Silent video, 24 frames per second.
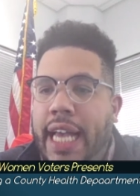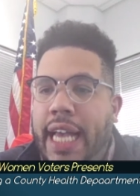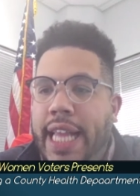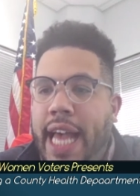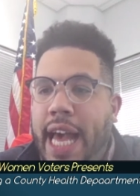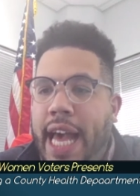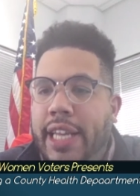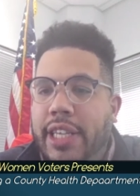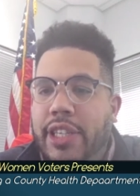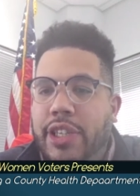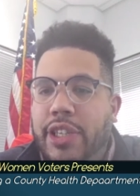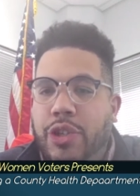and
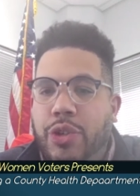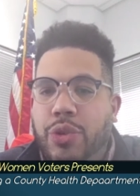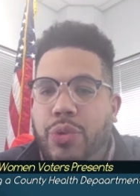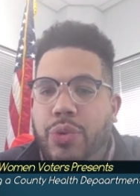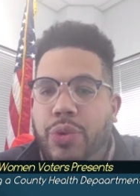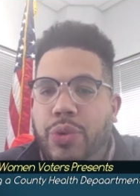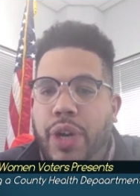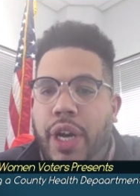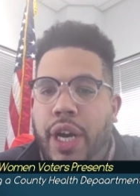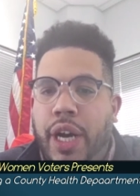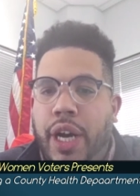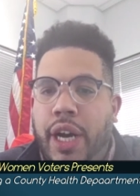that is
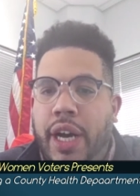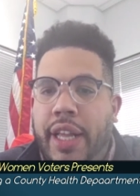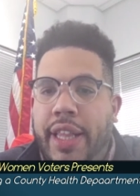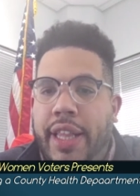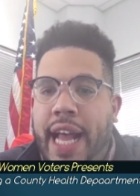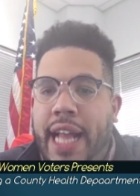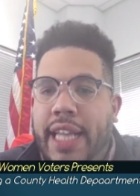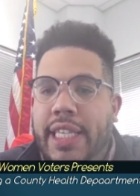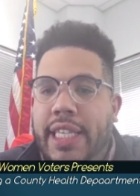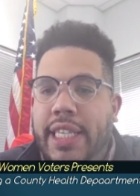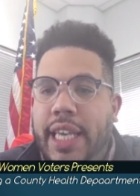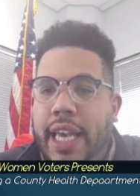to uh,
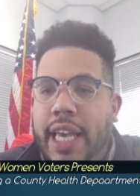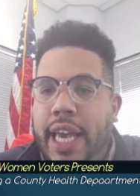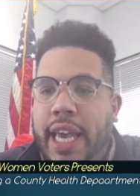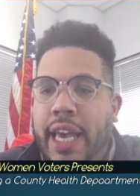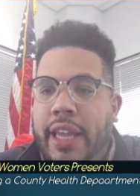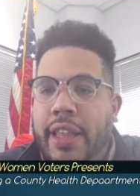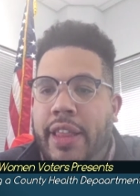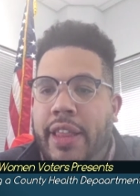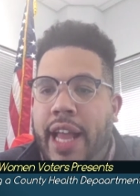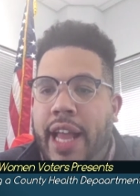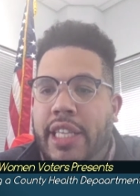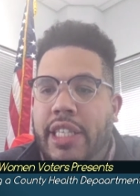that's
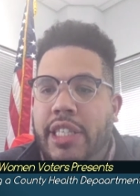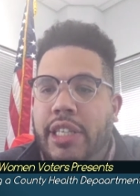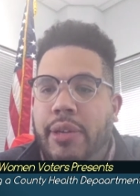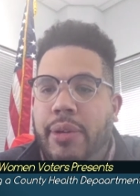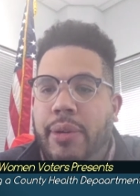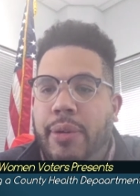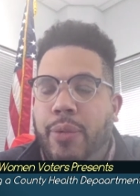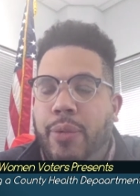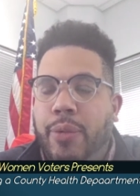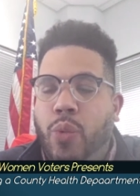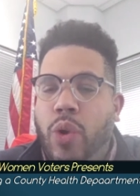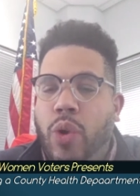that's
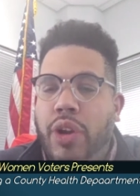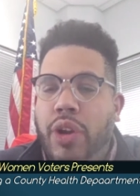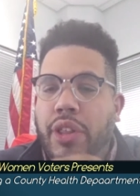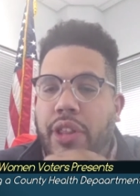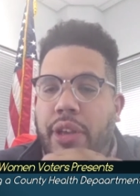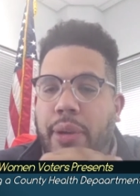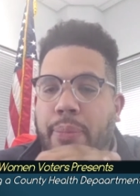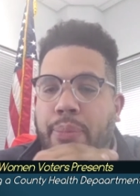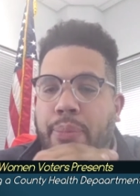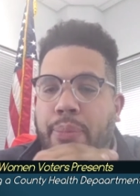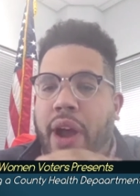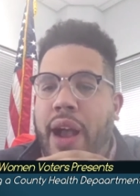the one of
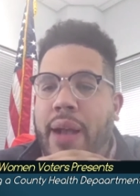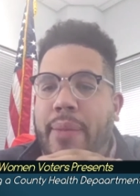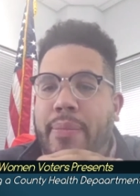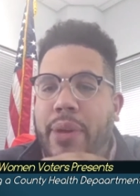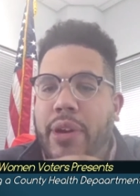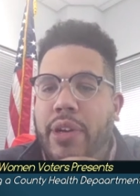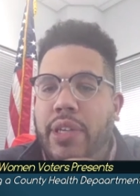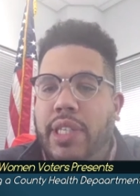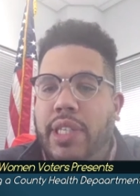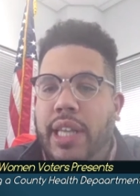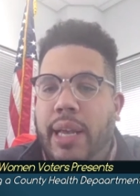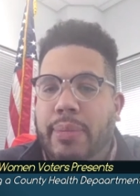the
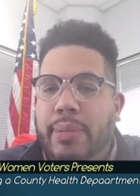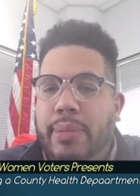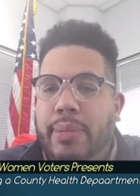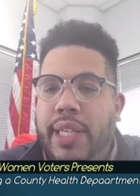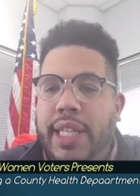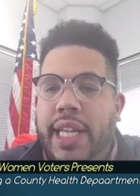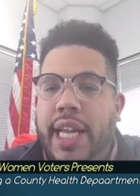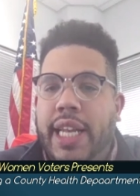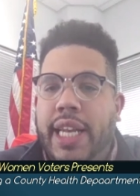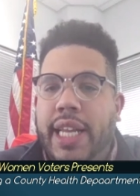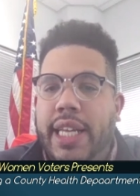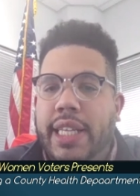primary steps
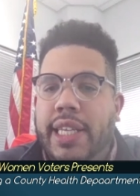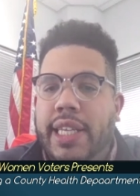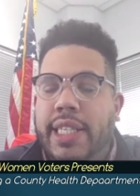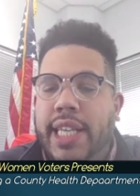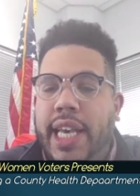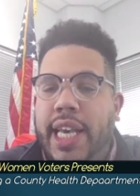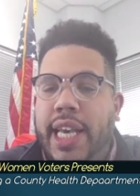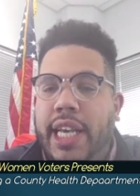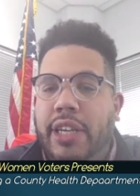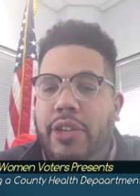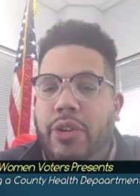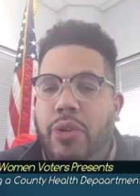that they need
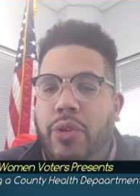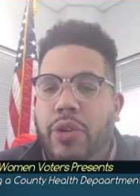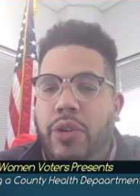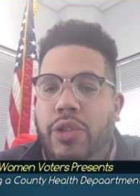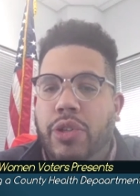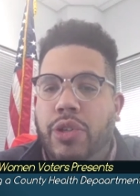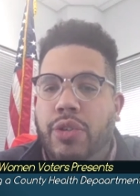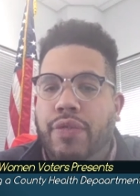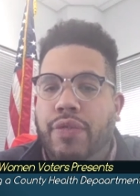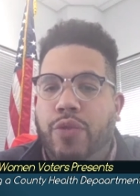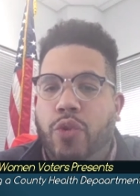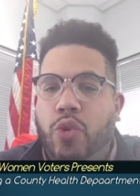to take in order
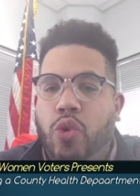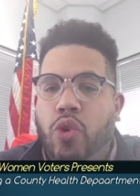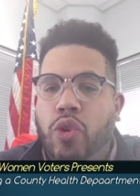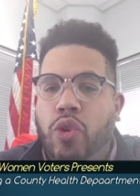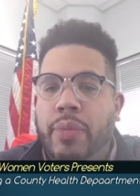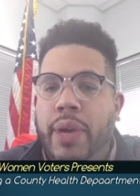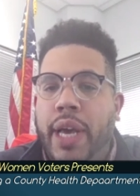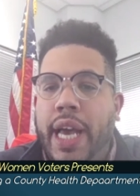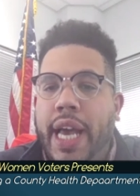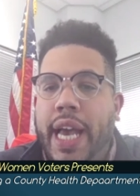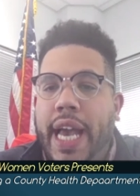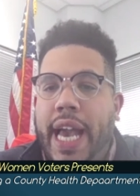to
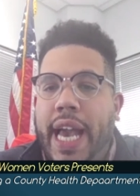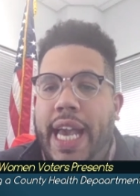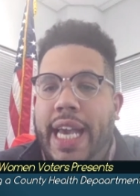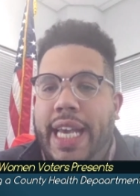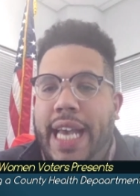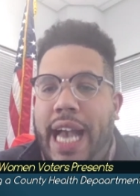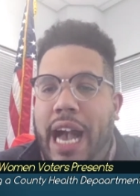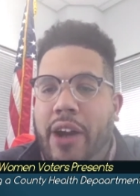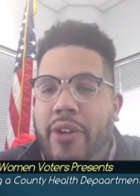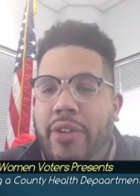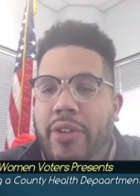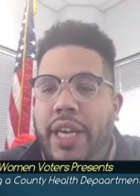form a
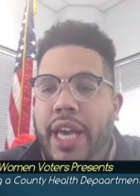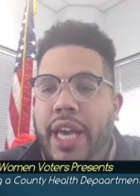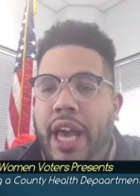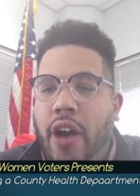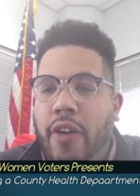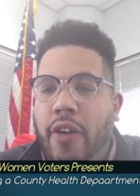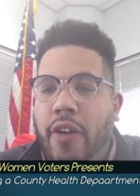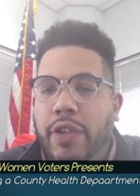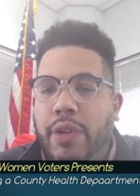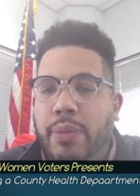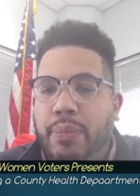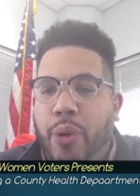county
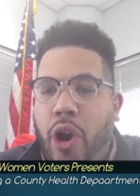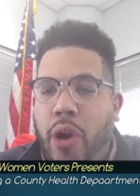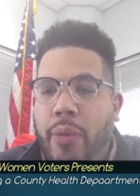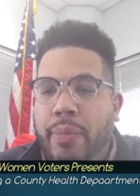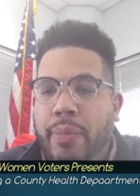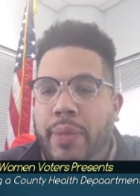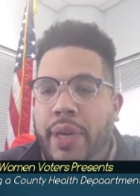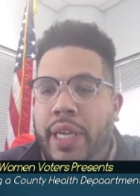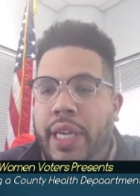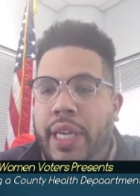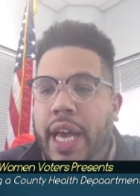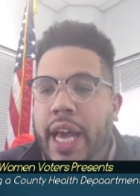health
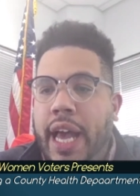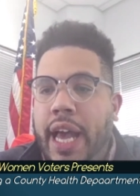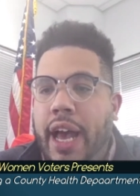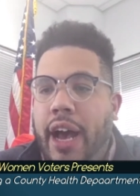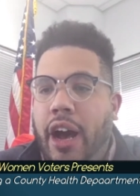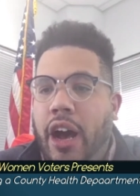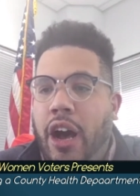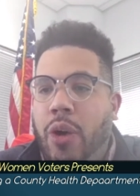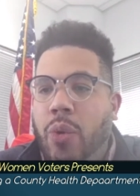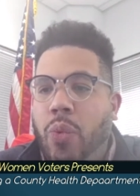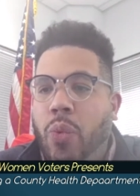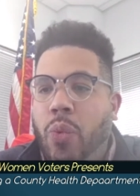department.
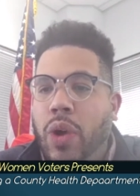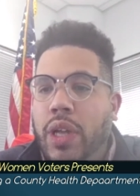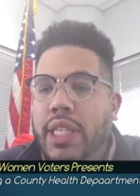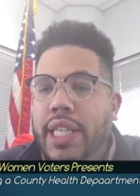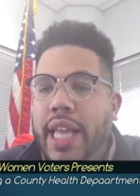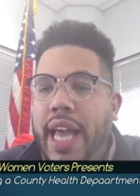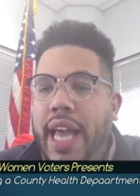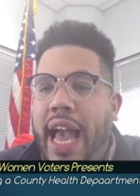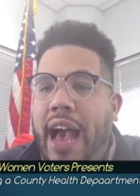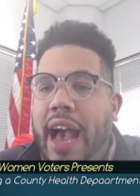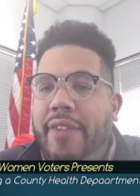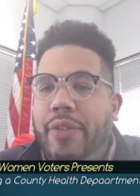Uh,
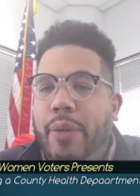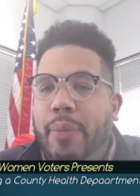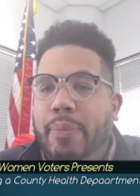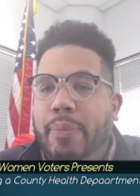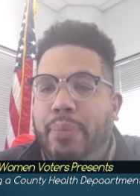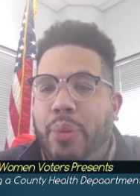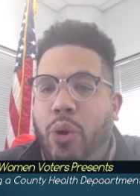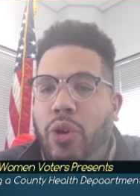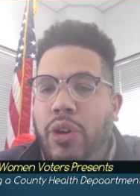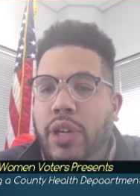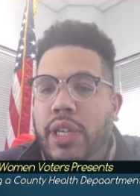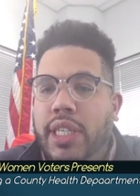once they have a
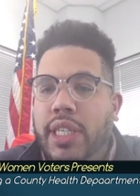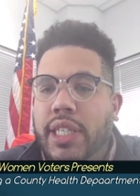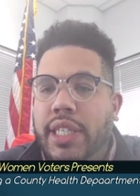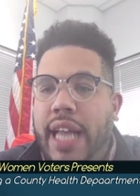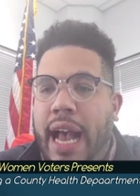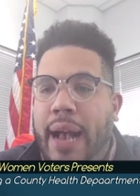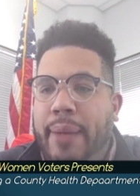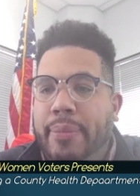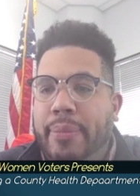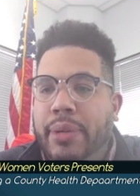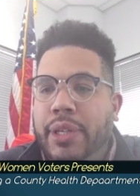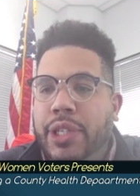board
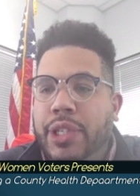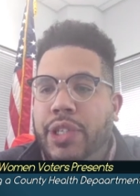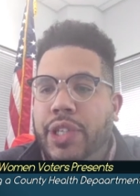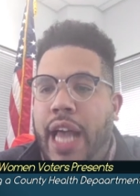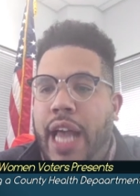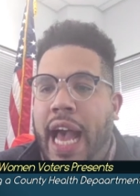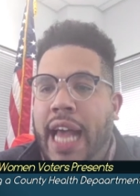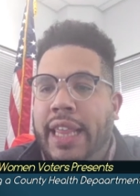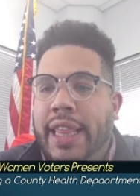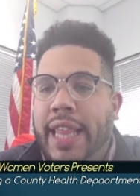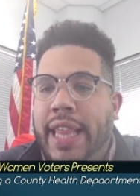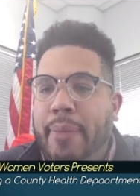established,
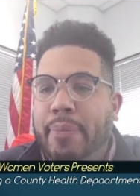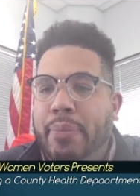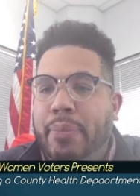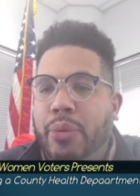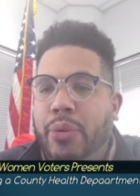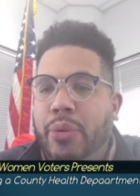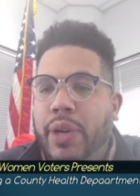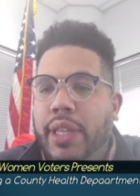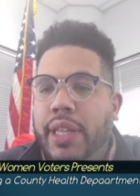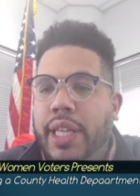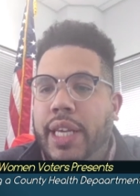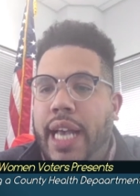at that
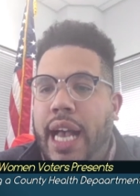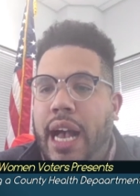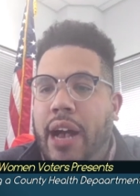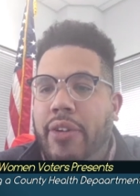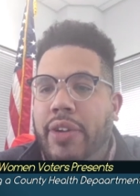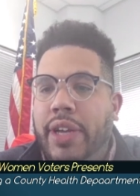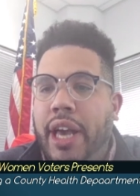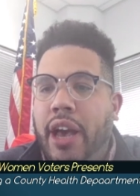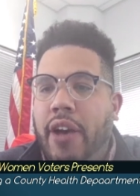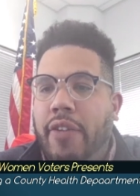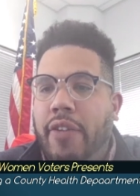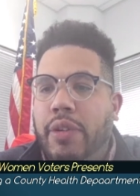point, the
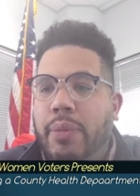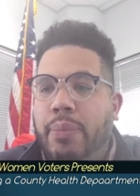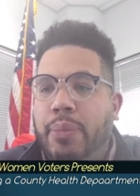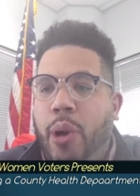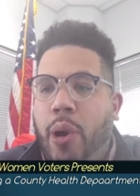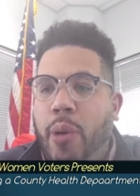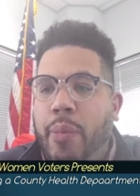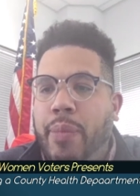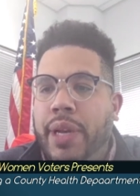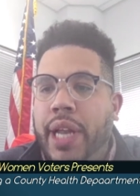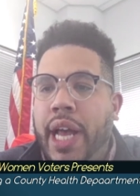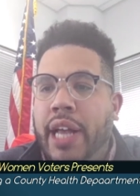county health
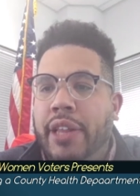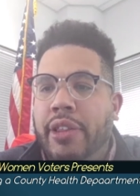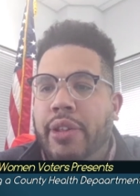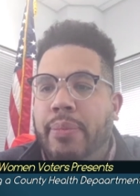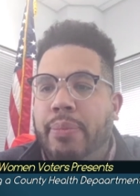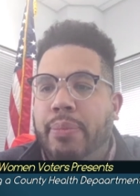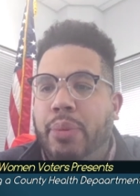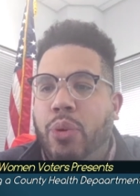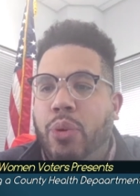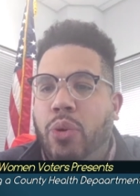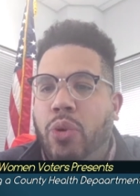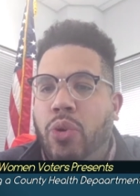department and the
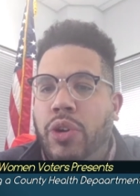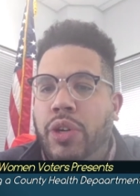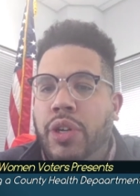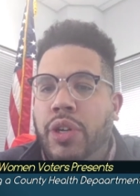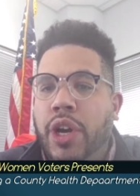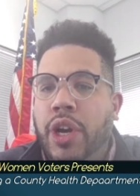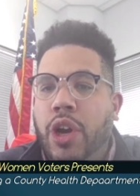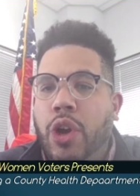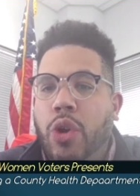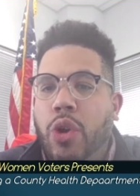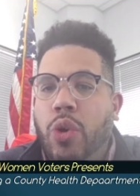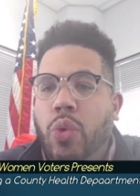board
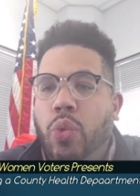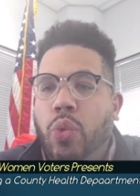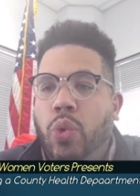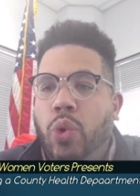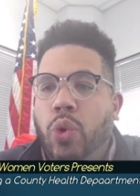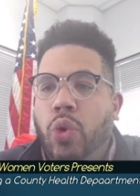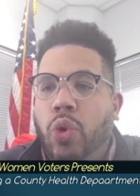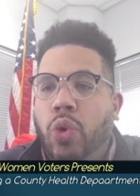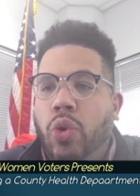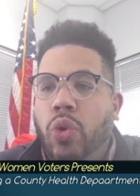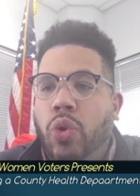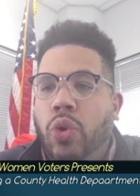
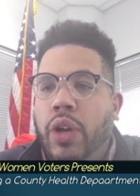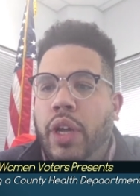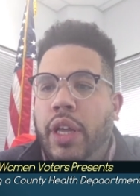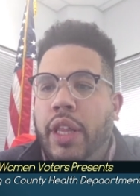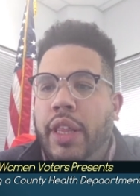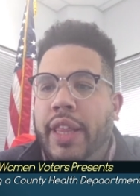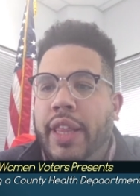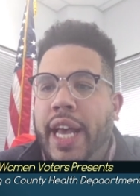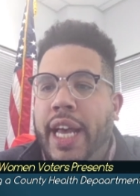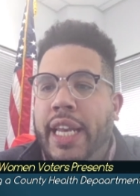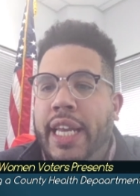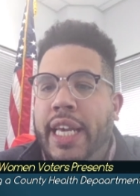will
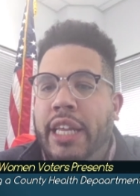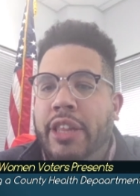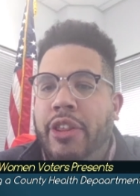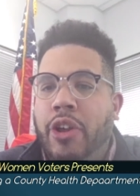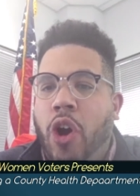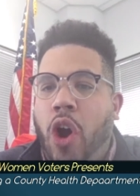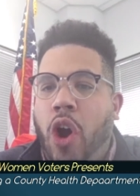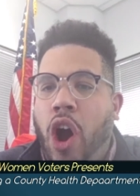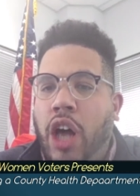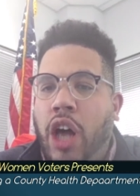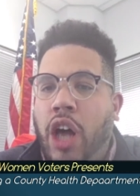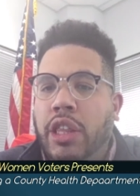then either
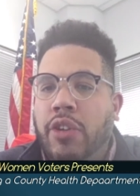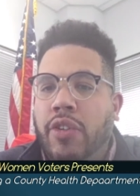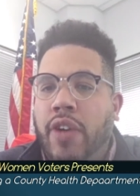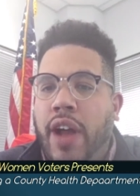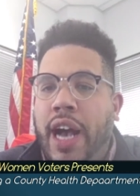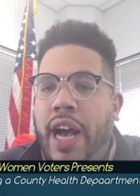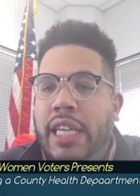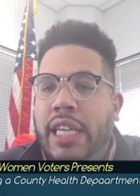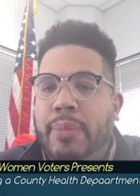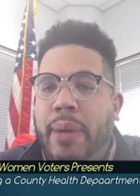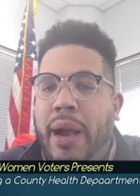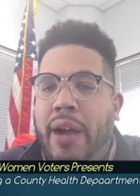
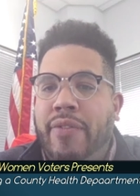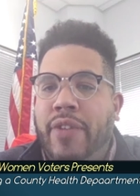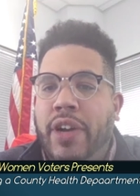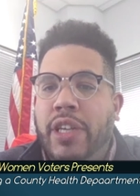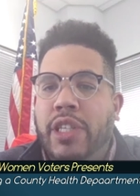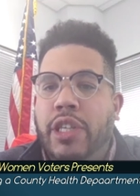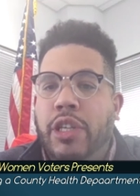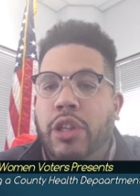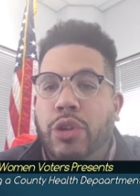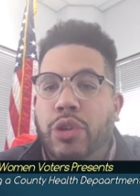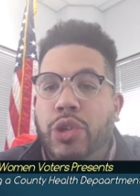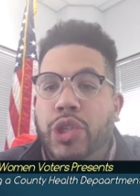authorize by
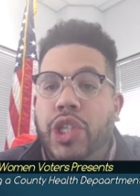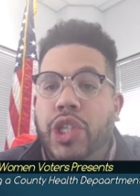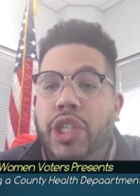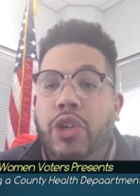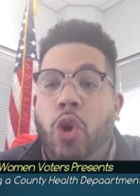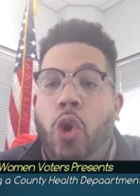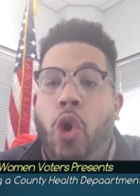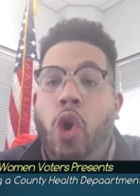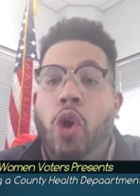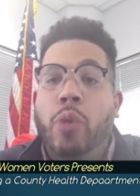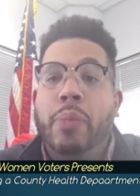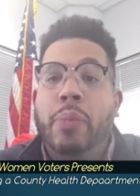
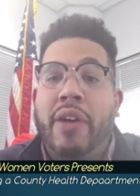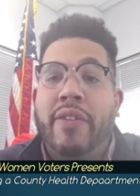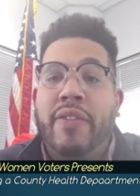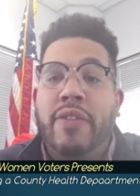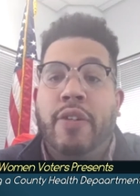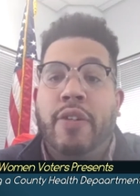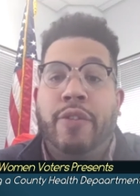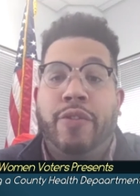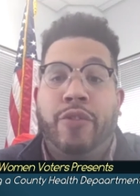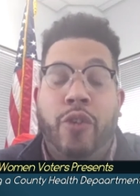resolution or by